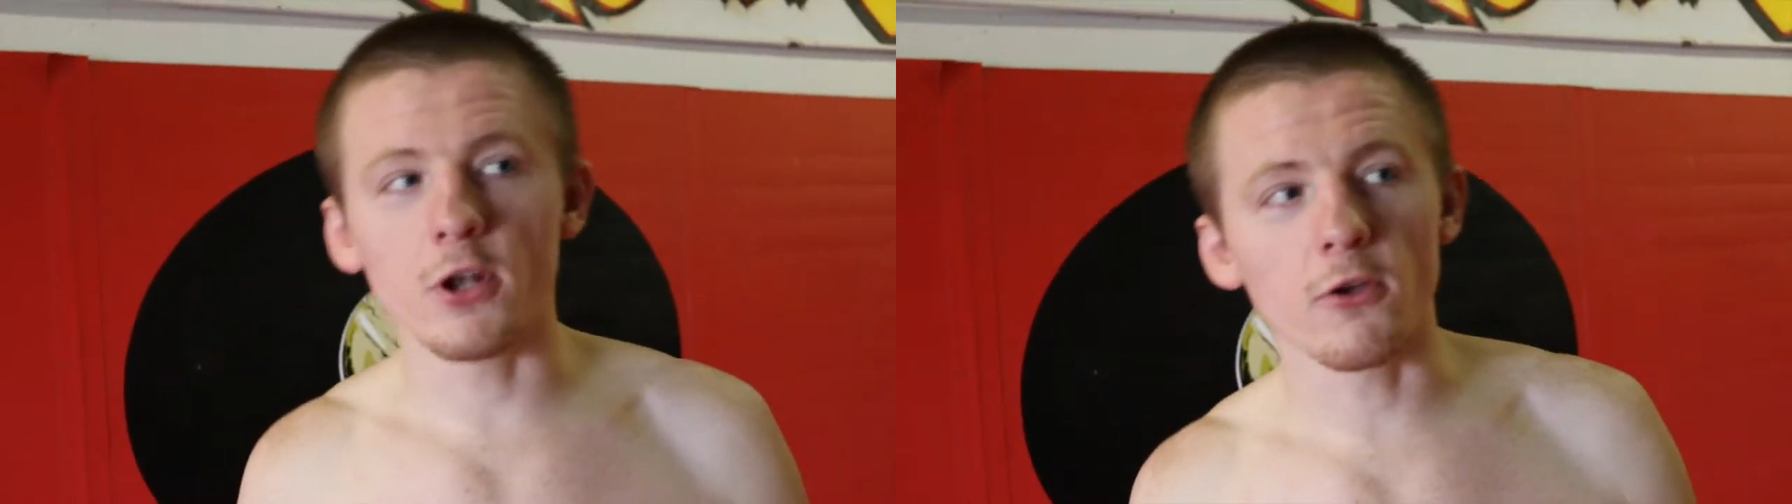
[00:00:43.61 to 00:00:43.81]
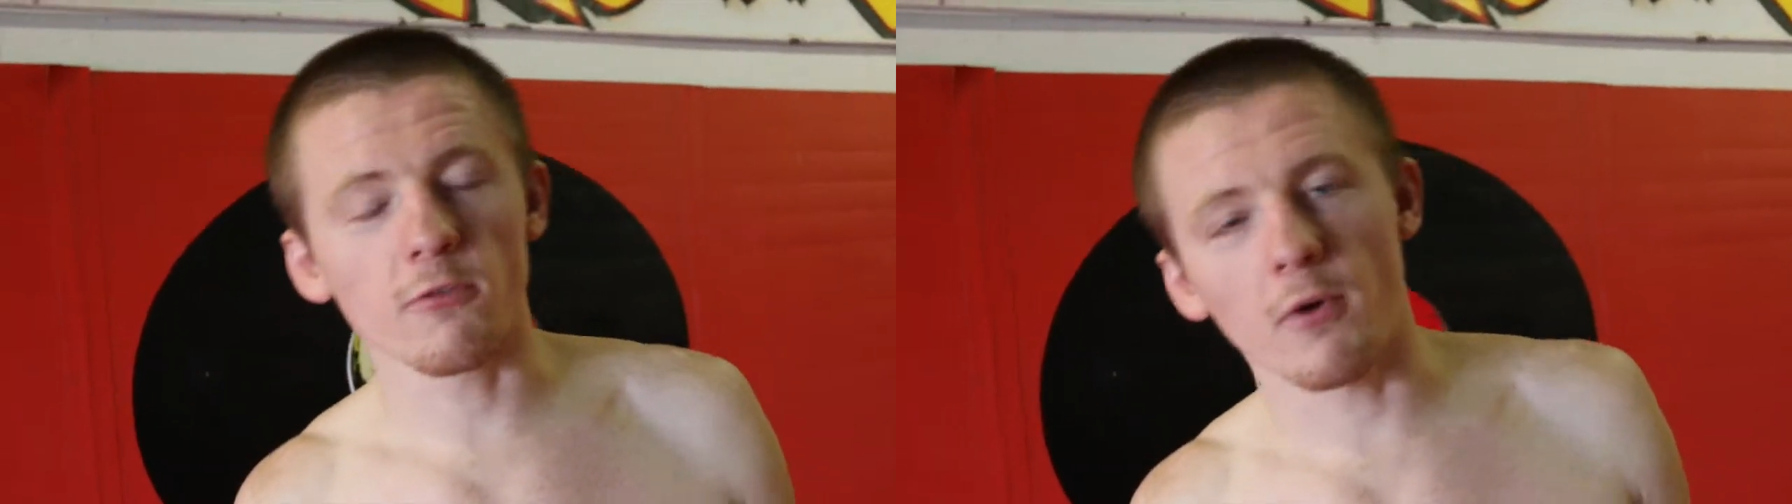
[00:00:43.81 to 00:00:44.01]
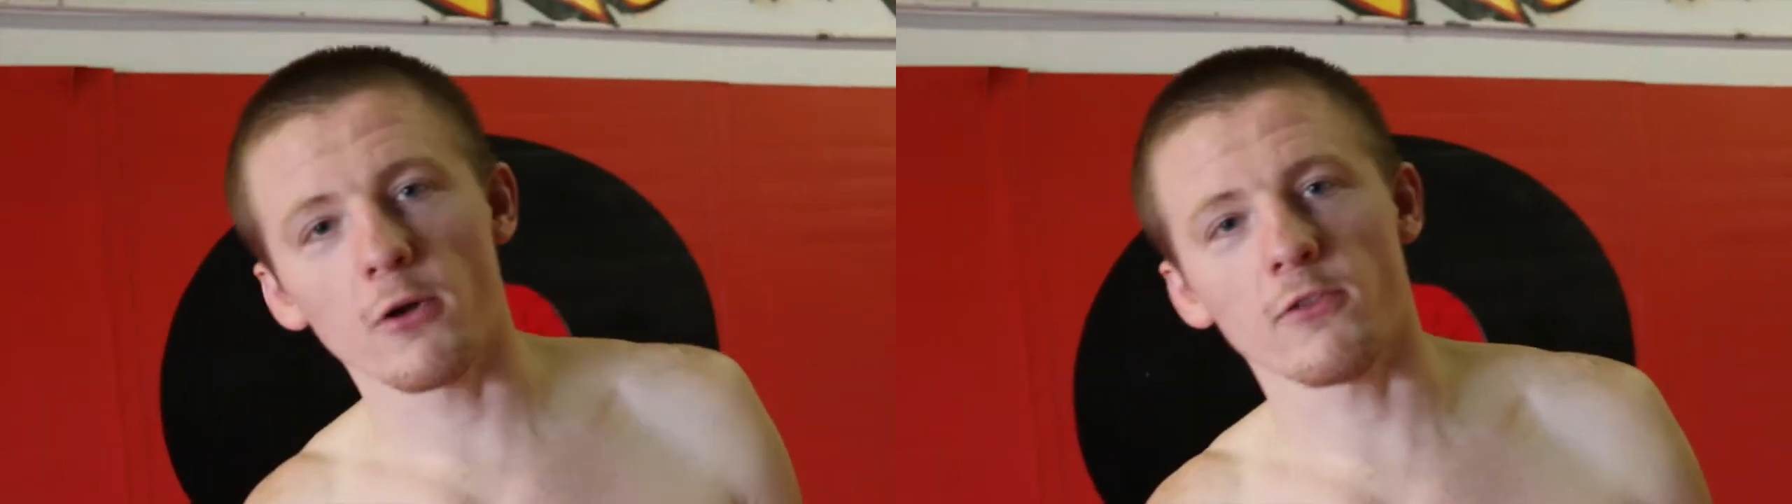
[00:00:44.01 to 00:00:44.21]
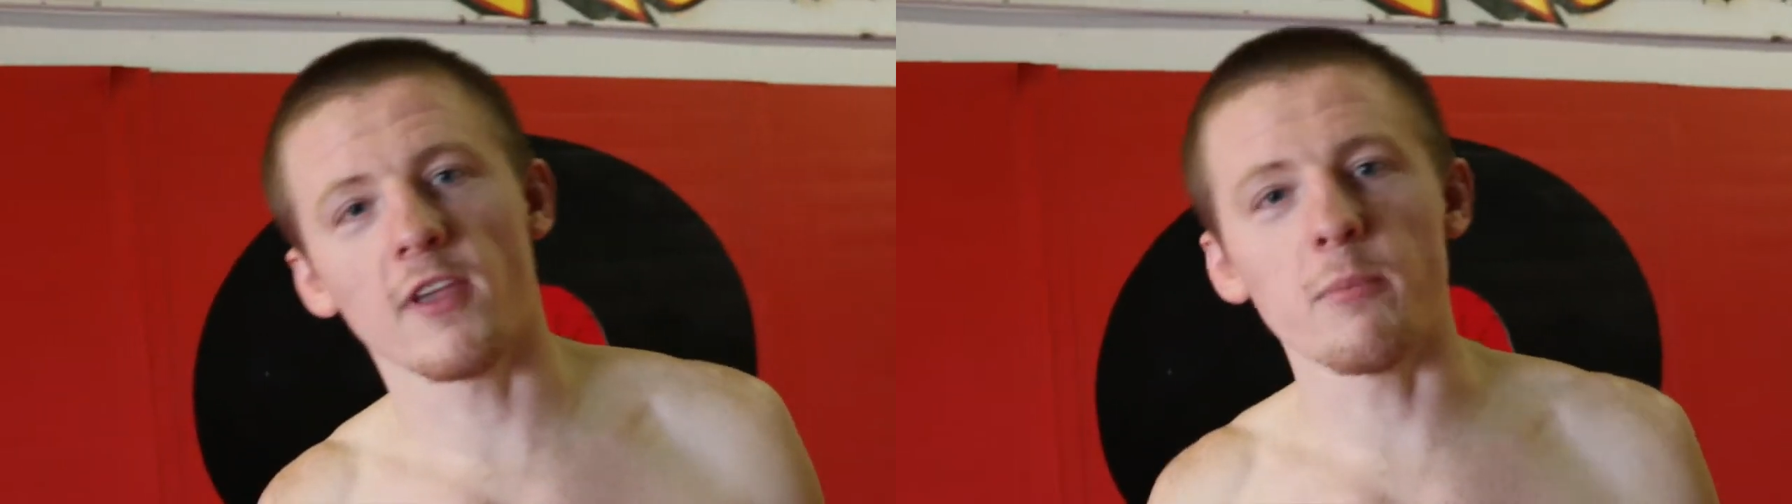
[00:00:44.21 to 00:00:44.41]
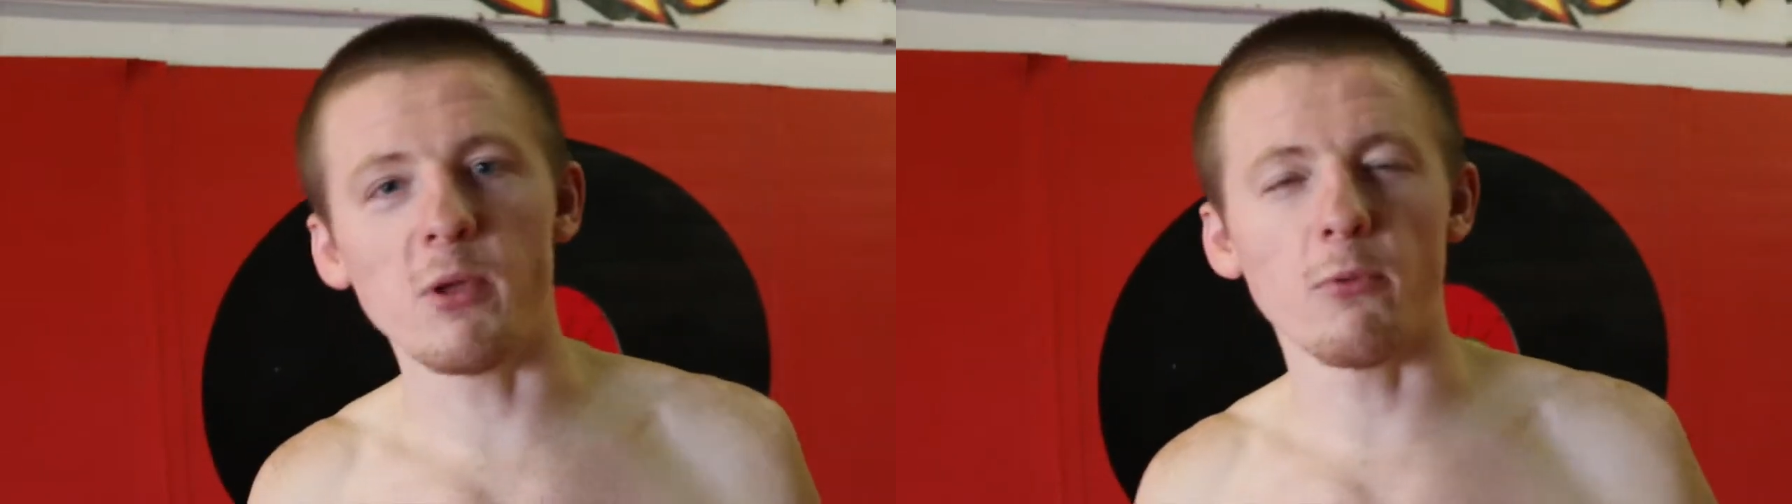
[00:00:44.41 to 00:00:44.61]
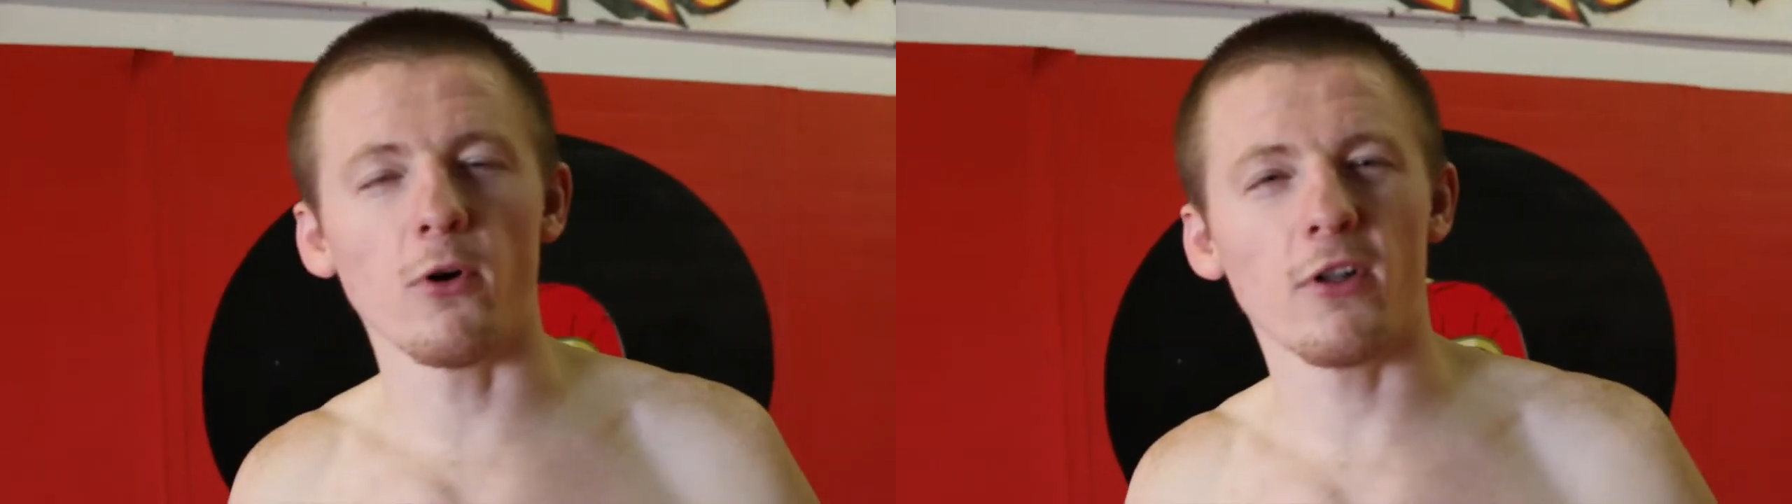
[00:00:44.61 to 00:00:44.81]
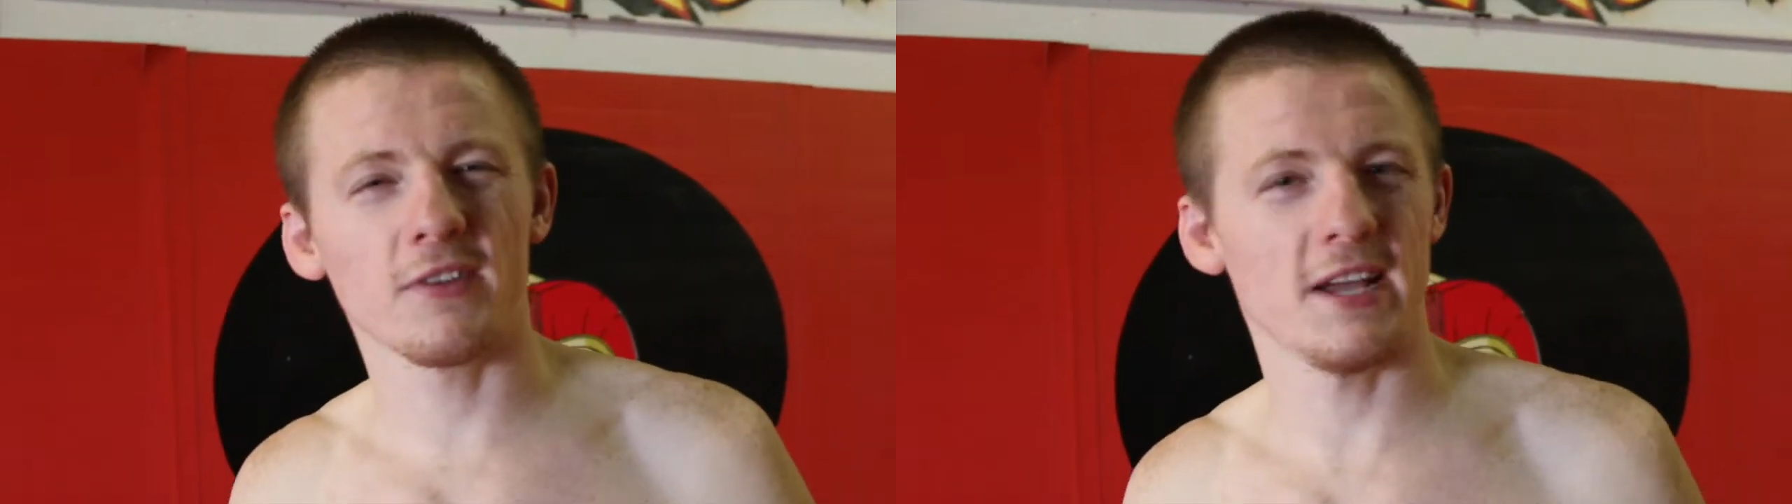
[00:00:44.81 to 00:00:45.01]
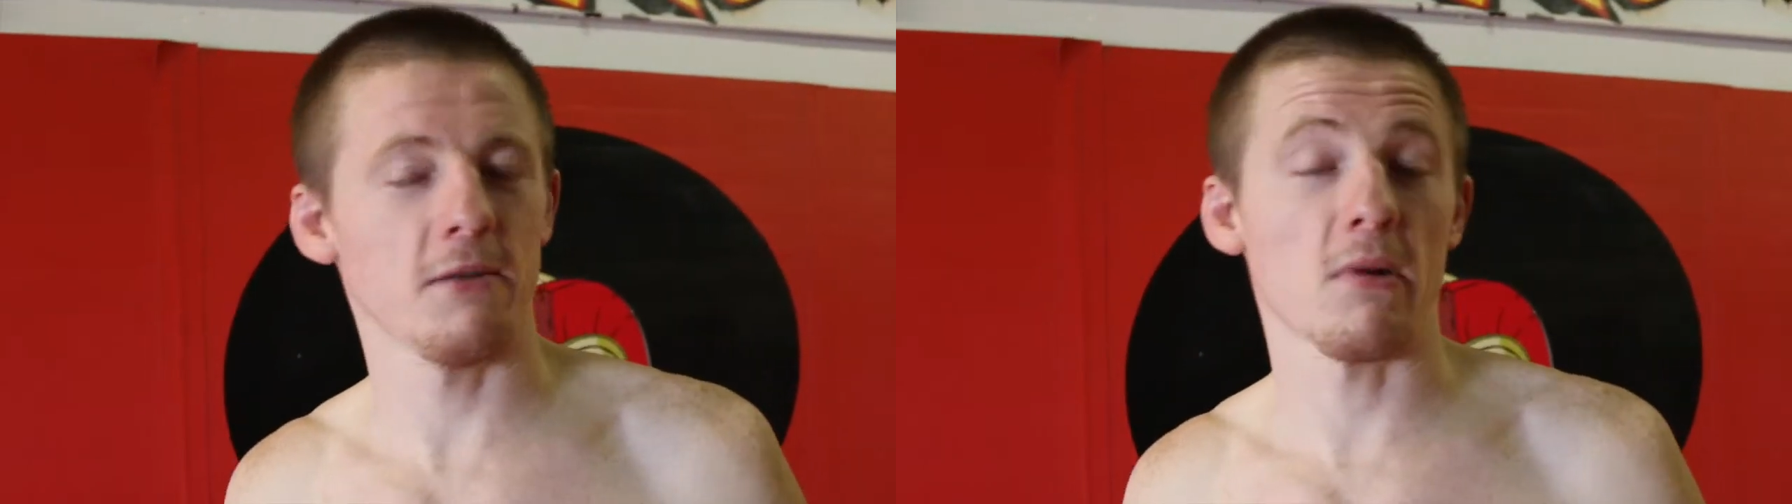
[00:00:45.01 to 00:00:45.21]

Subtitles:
You know, you spar with the same people all the time,